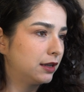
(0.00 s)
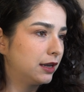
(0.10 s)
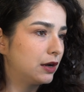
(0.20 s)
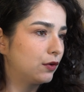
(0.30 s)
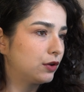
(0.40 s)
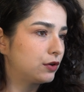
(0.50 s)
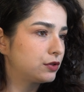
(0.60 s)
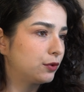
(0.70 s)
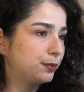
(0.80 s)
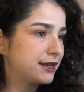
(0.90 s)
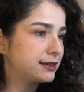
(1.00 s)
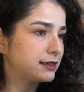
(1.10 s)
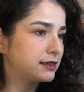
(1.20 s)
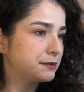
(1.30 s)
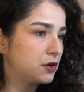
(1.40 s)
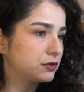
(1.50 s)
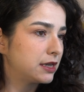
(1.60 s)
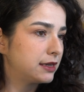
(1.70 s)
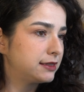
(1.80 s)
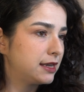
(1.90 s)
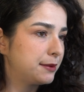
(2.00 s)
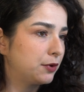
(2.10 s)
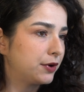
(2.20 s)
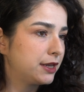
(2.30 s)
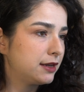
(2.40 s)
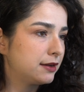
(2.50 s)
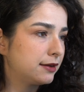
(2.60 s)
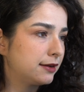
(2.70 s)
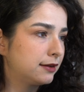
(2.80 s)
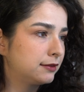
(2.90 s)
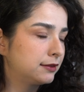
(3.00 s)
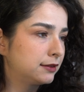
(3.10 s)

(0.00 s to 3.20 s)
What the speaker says: And I will also place a small side table here,